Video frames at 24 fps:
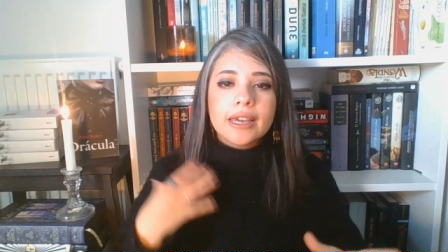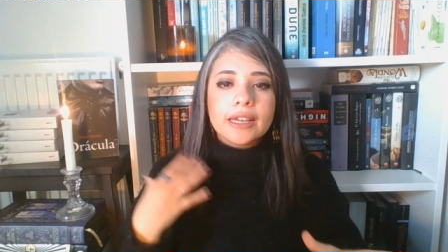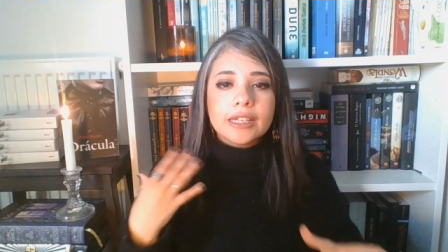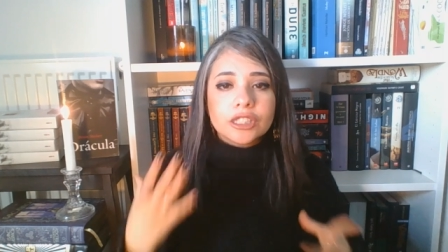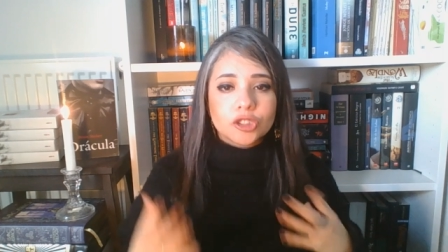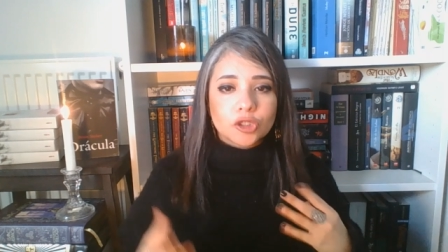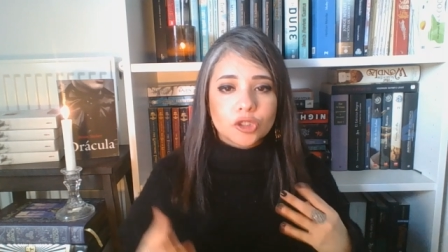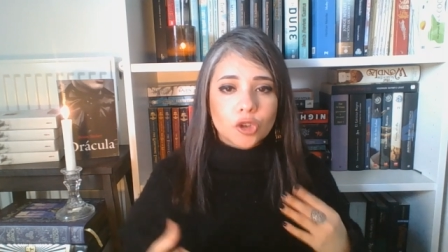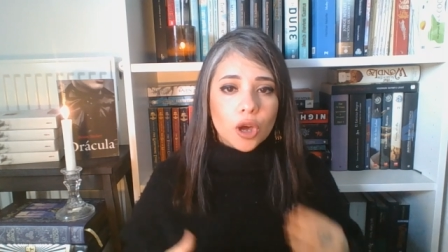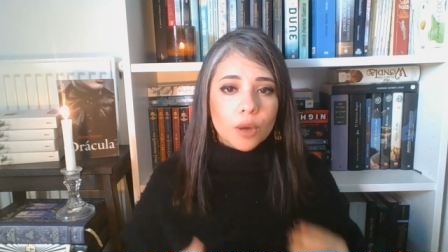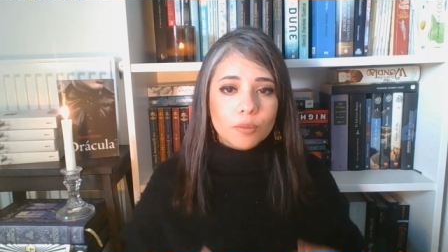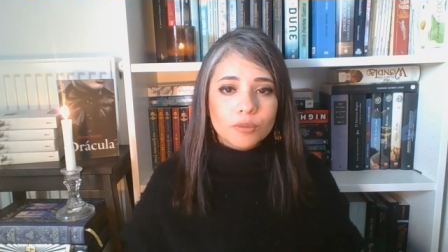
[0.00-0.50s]

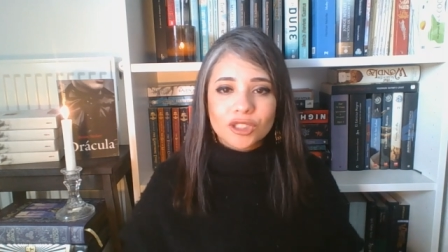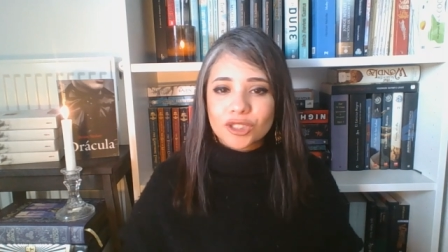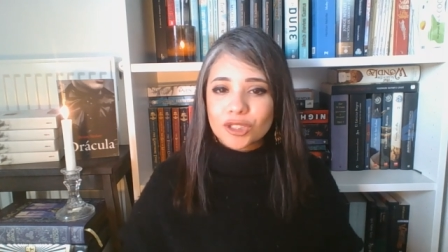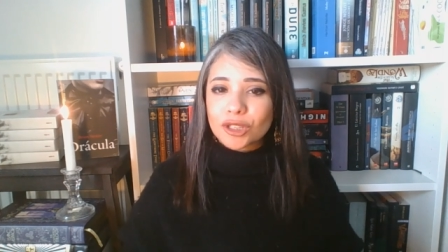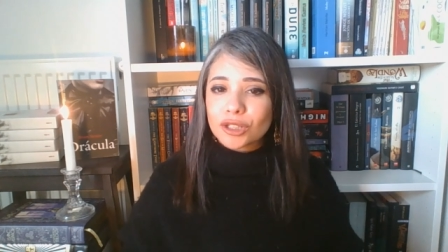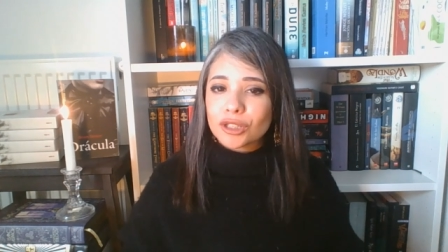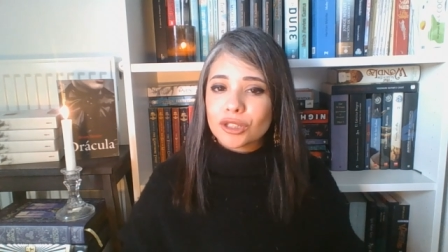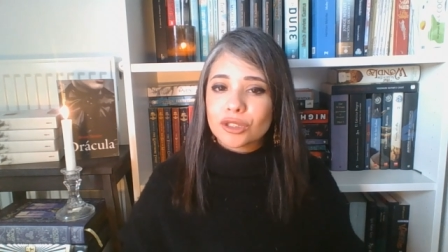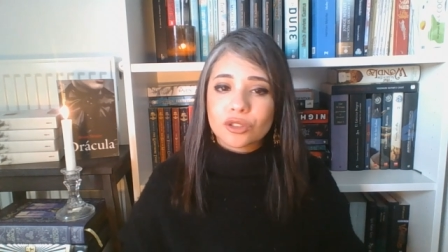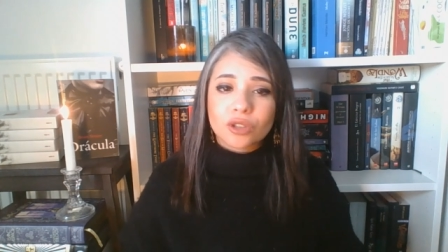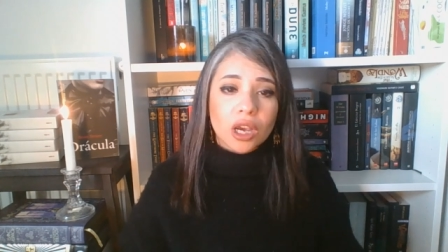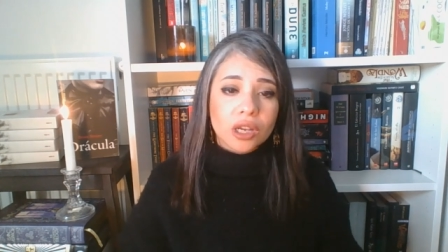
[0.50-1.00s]
so I'm just
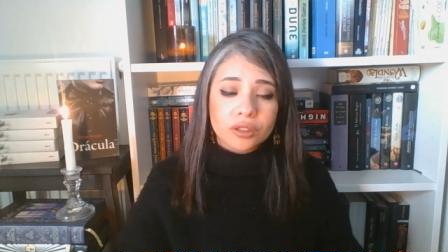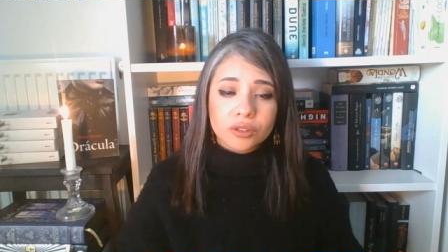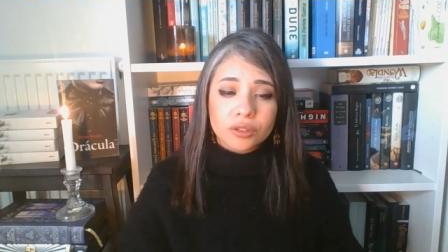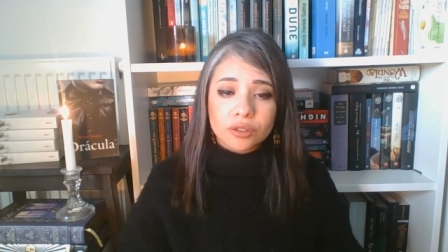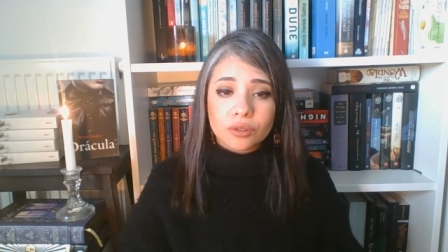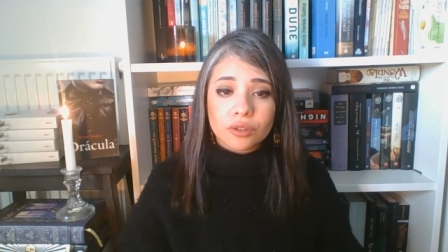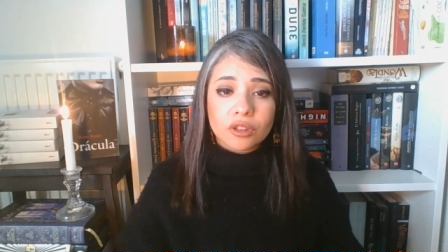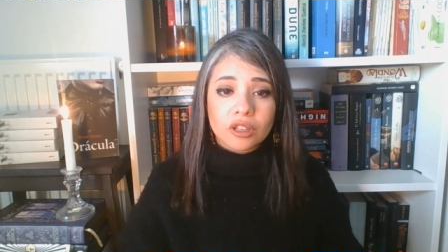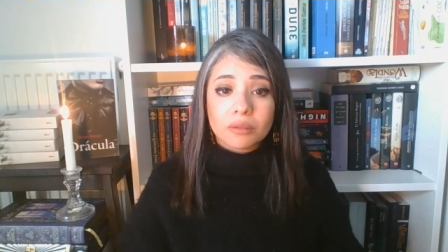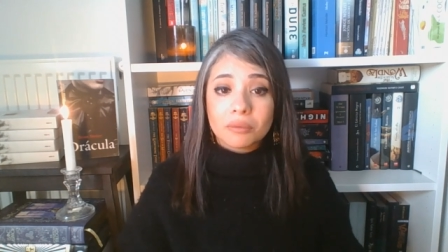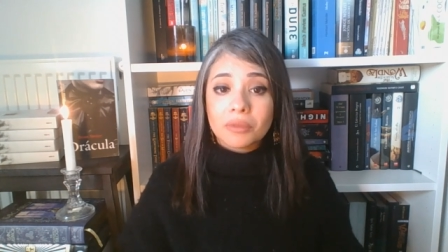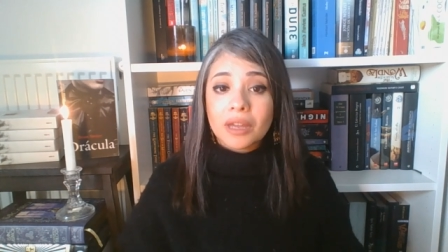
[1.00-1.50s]
gonna try to do
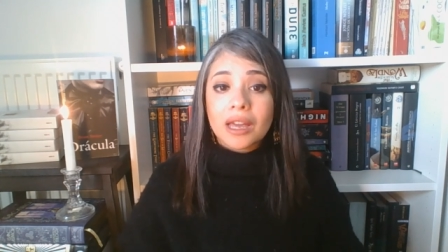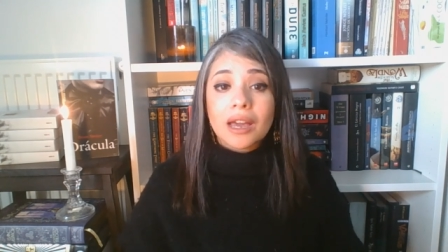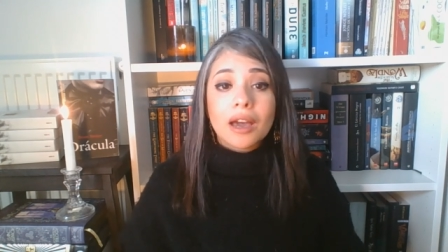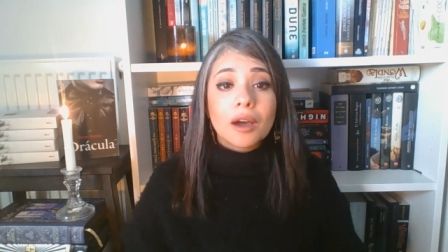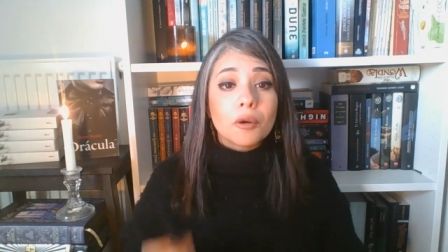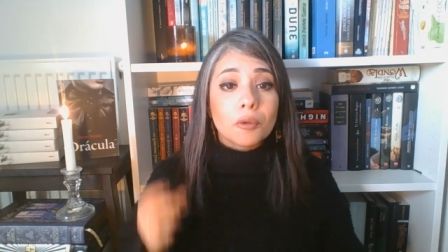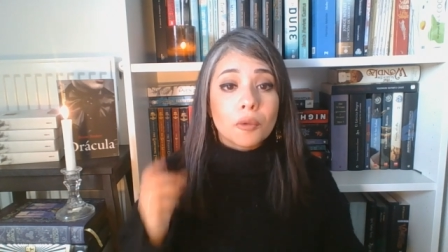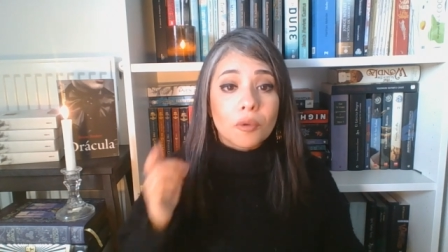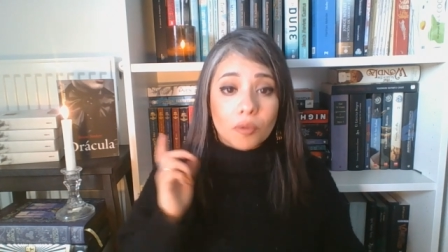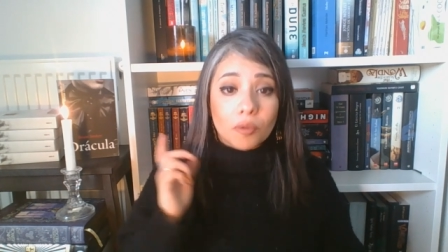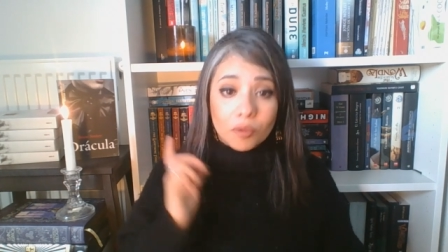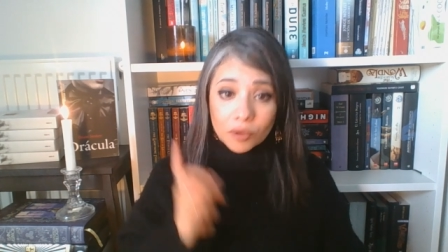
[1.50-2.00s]
them
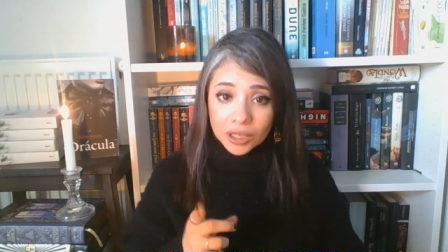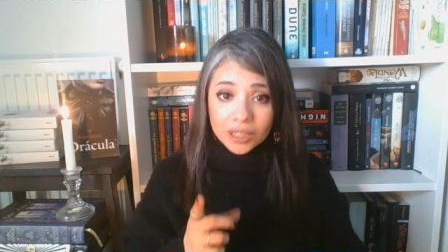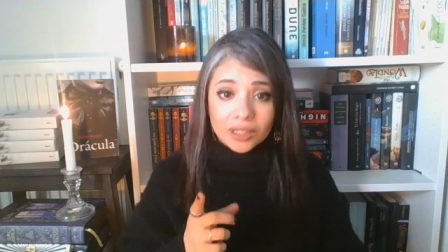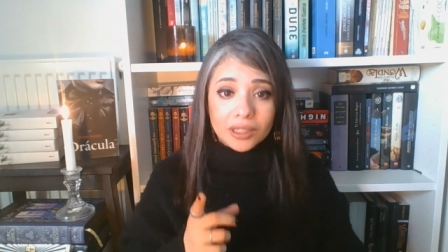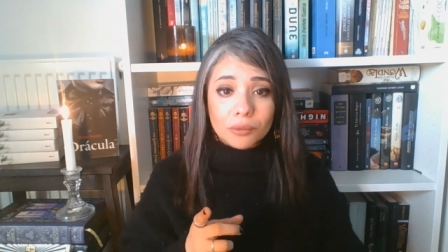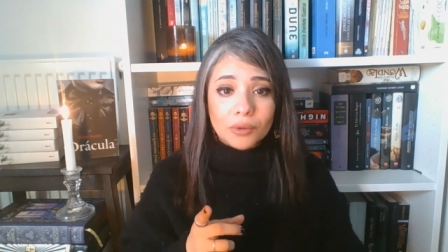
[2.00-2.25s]
really